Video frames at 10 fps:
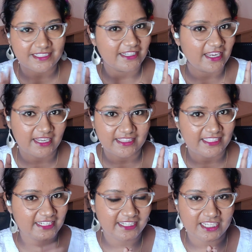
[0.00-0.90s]
certain
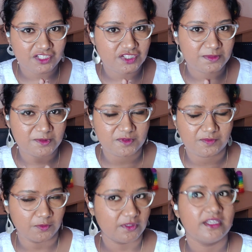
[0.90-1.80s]
unhealthy relationships with
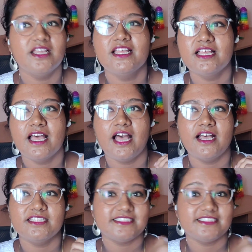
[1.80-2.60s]
food.